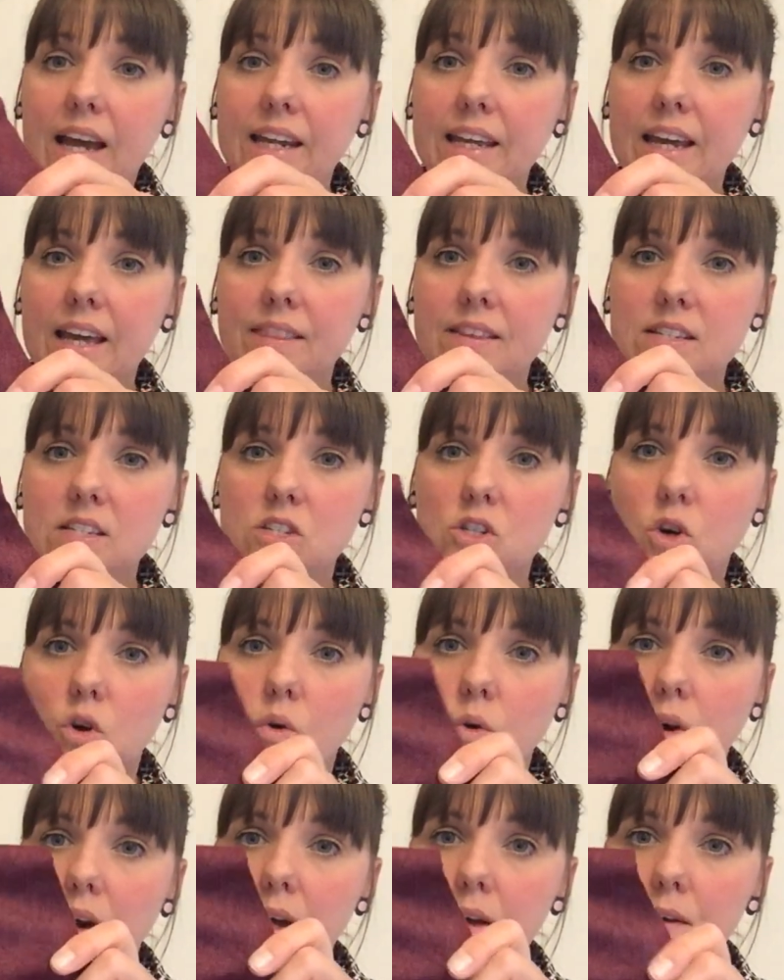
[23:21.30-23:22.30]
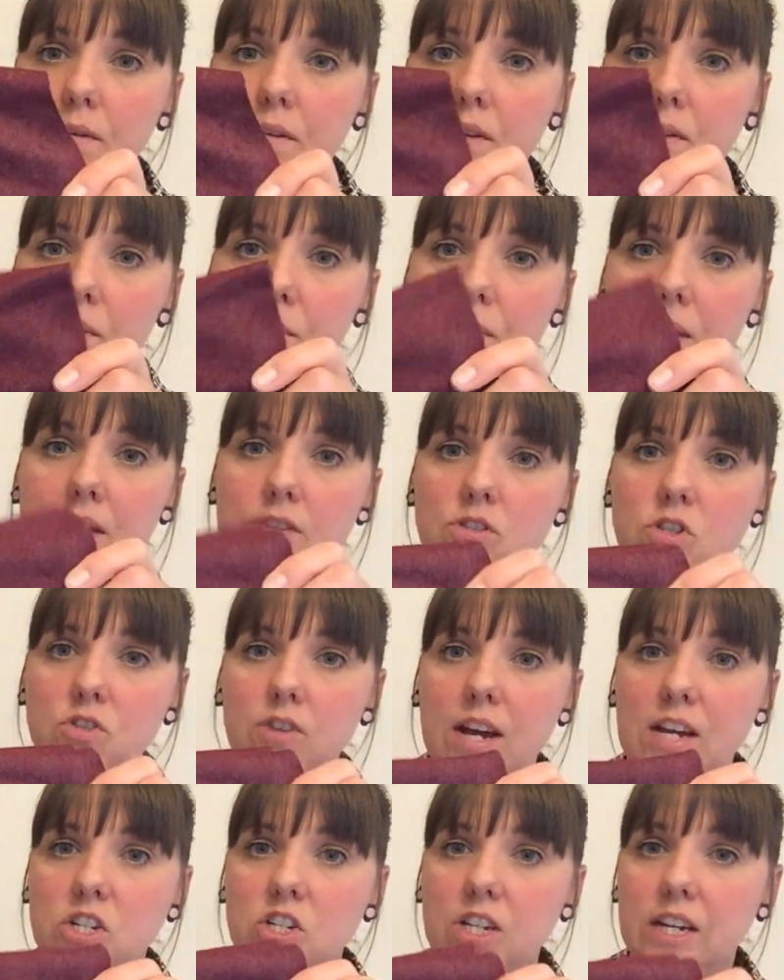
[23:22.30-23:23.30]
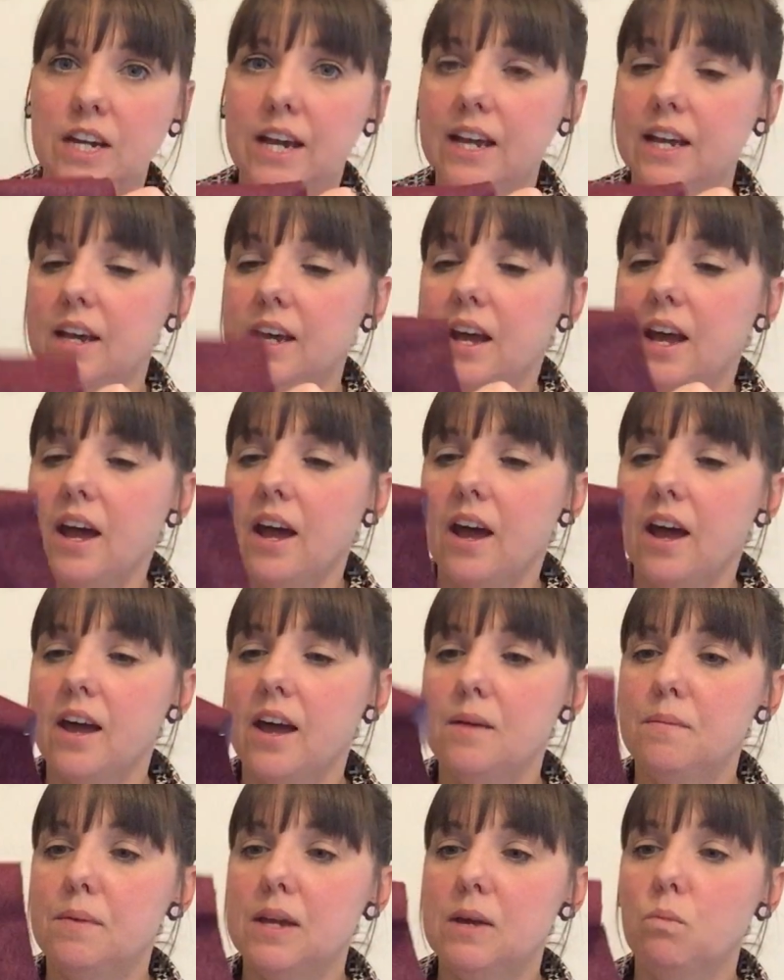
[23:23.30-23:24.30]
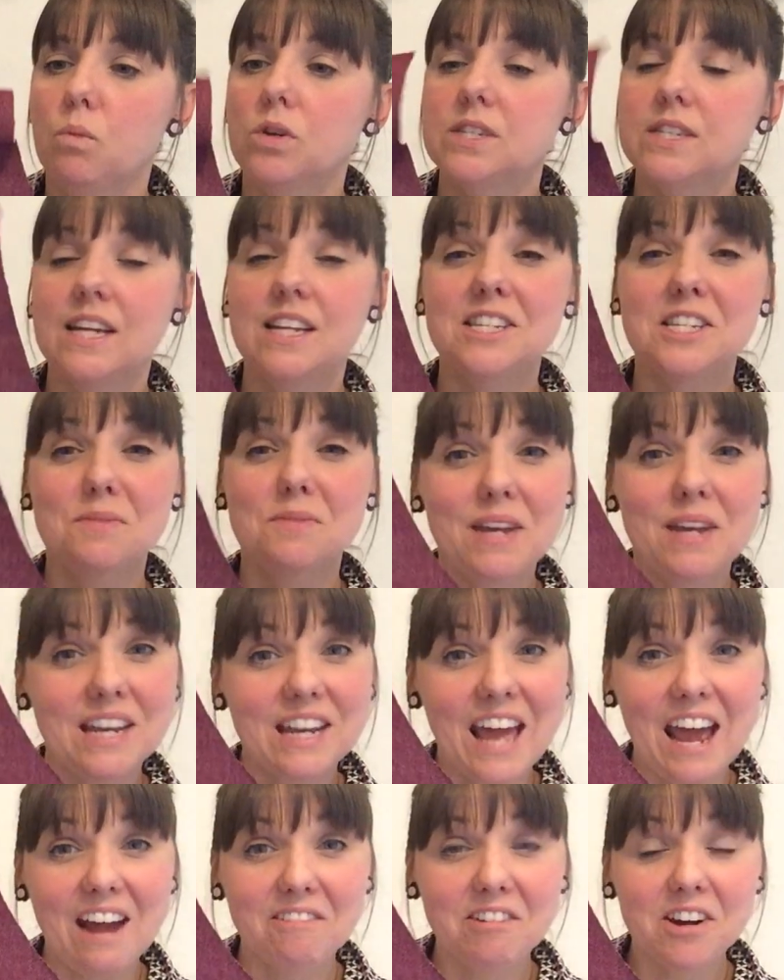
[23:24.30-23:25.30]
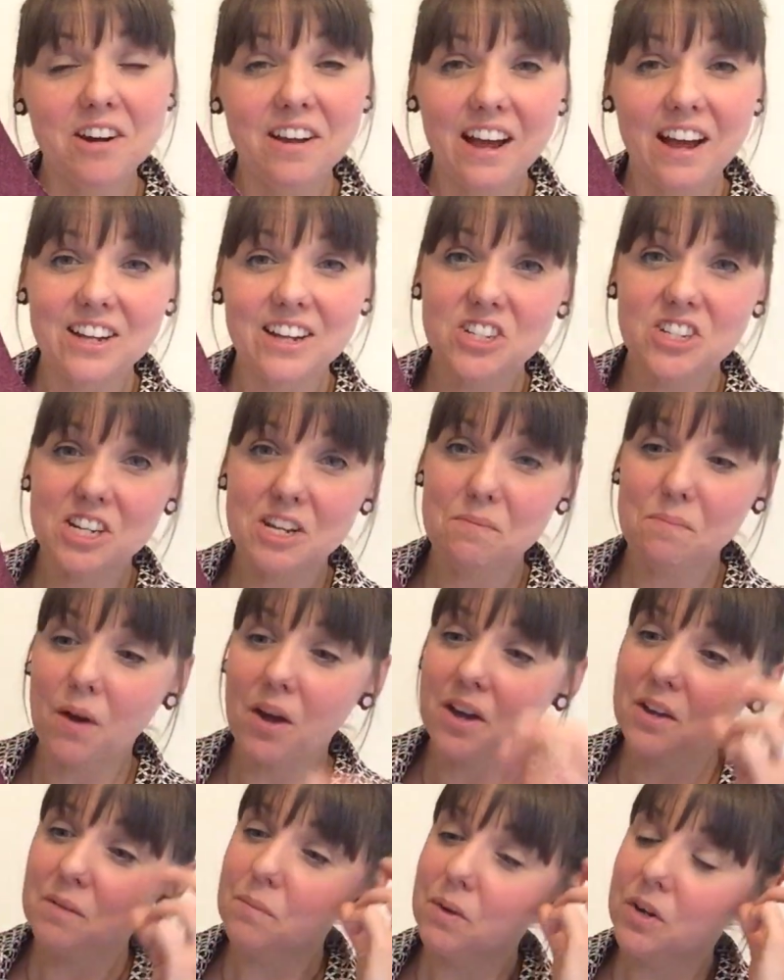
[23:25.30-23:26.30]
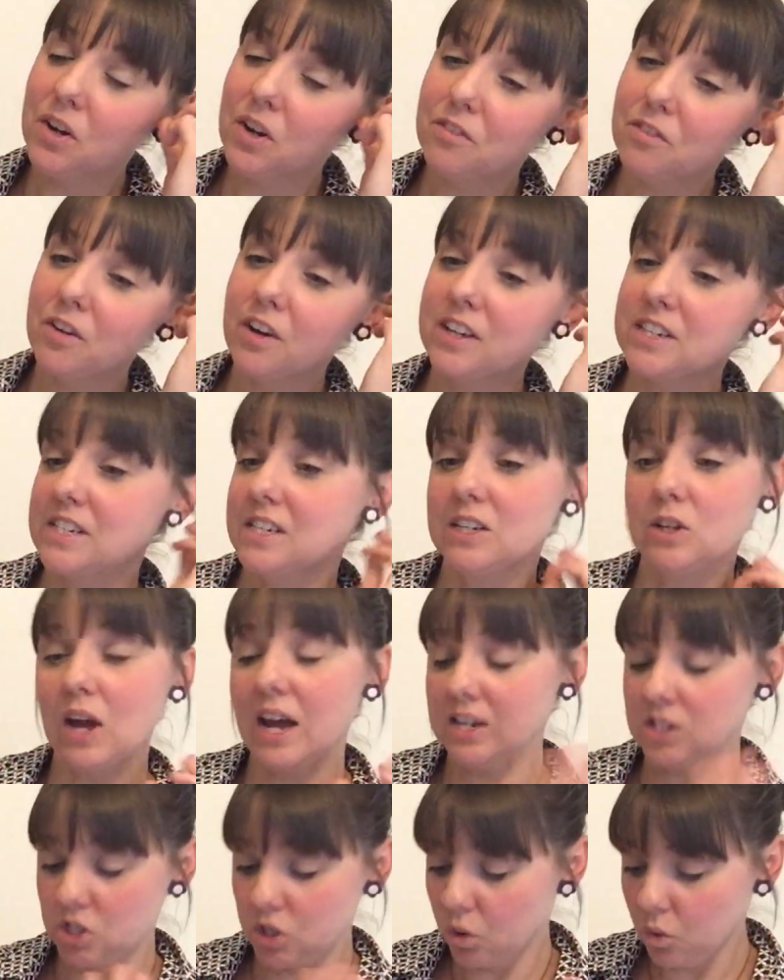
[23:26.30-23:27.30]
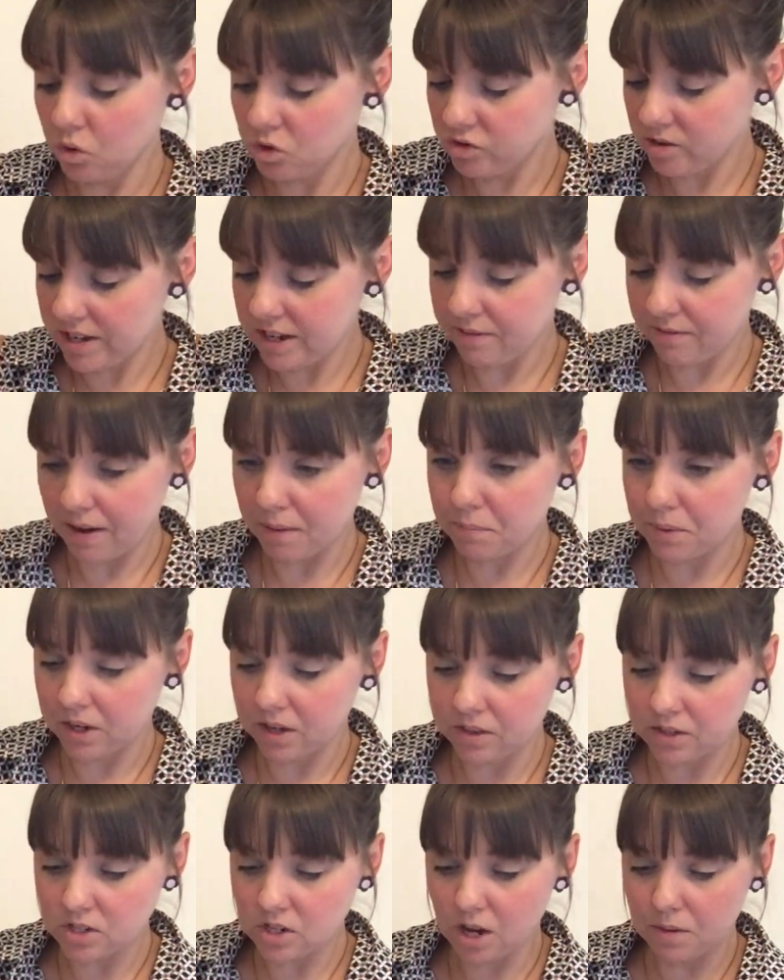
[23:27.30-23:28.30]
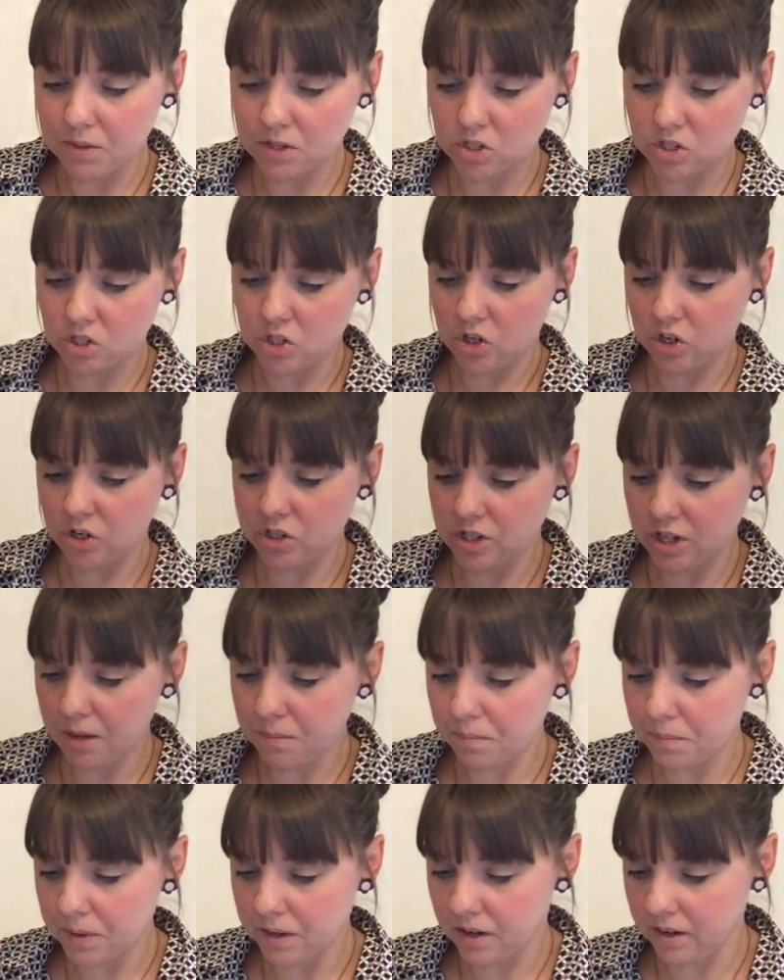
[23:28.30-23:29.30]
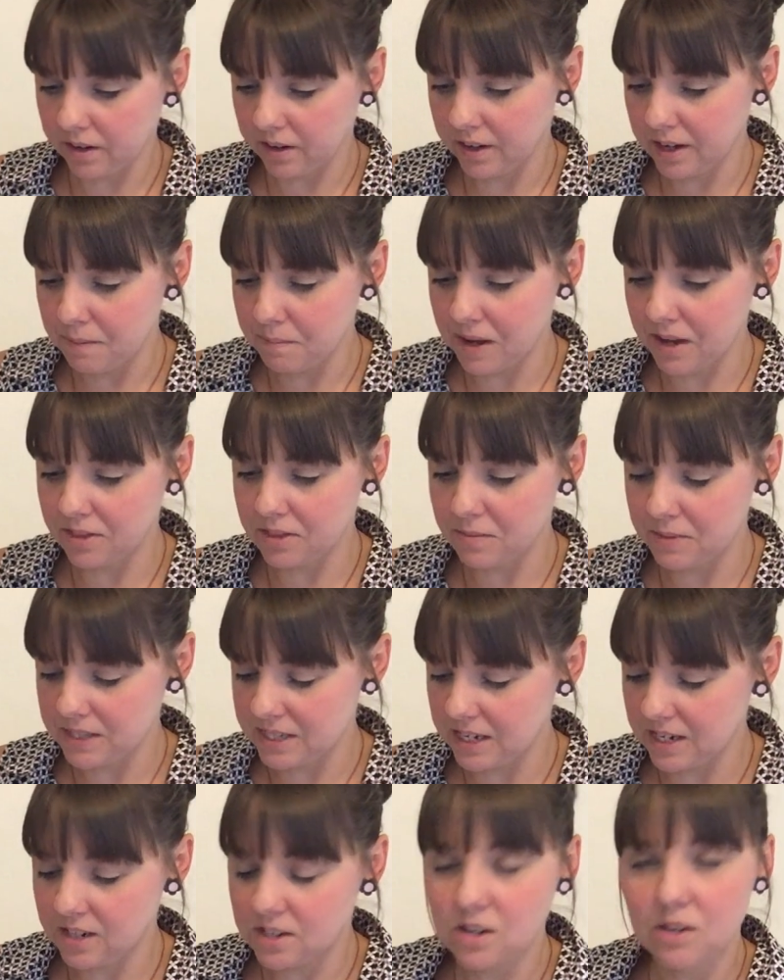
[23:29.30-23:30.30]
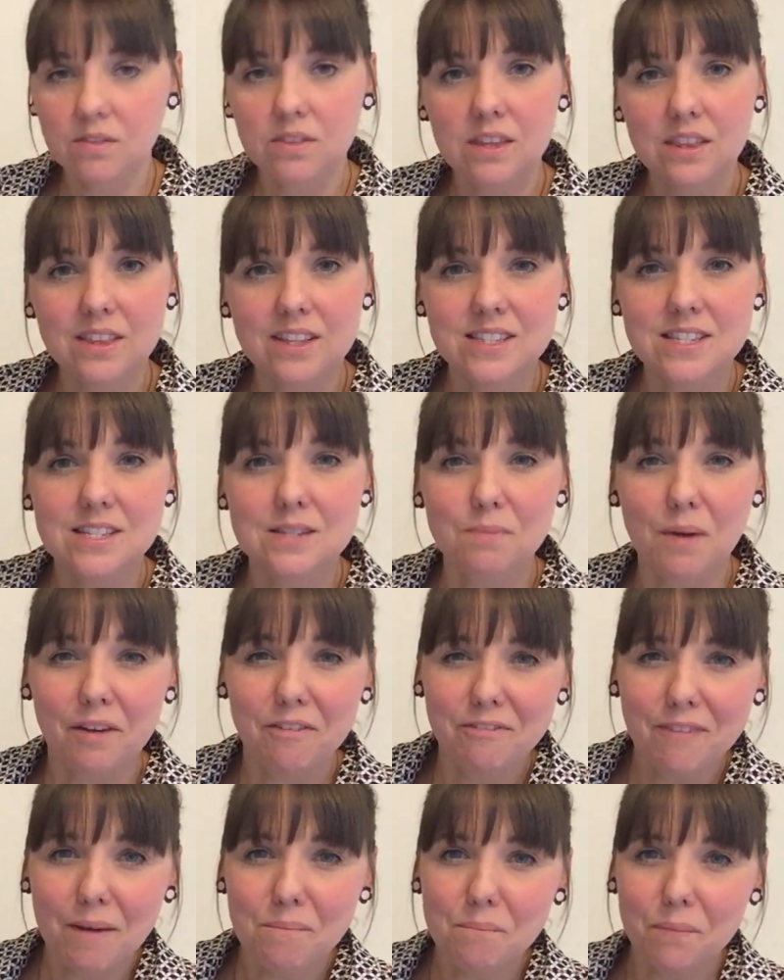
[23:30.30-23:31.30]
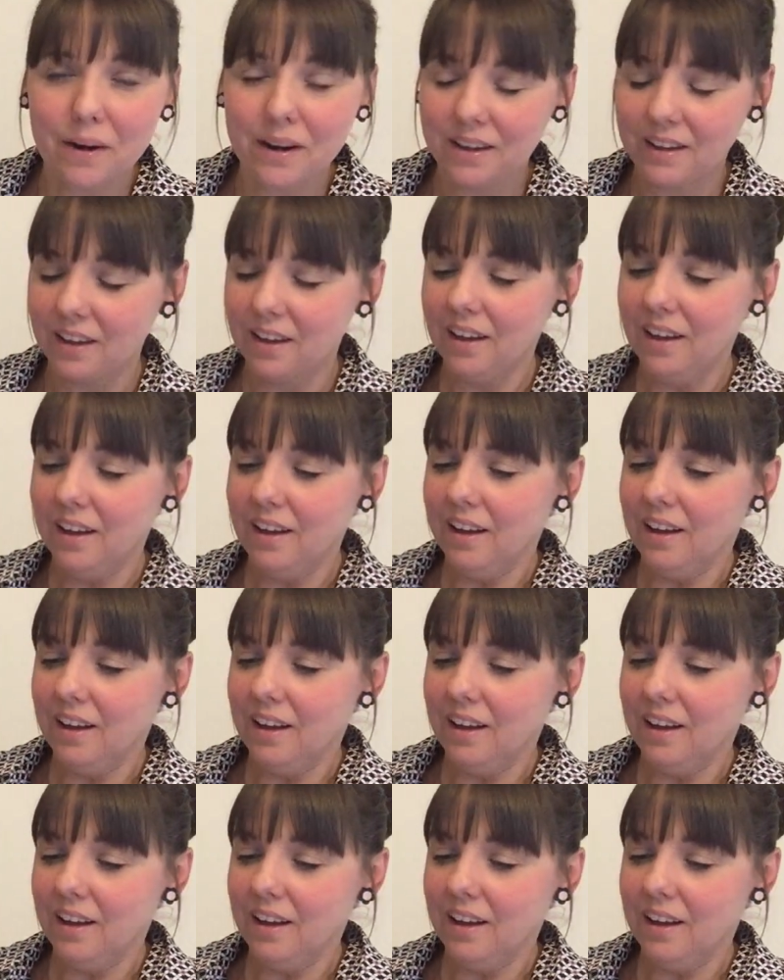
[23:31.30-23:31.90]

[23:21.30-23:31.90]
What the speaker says: And again, this has got quite a bit of stretch in it. It was sent to me in error, actually, by Minerva. I didn't actually order any fabric at the time. It just turned up and I emailed them and said, I don't think this is my fabric.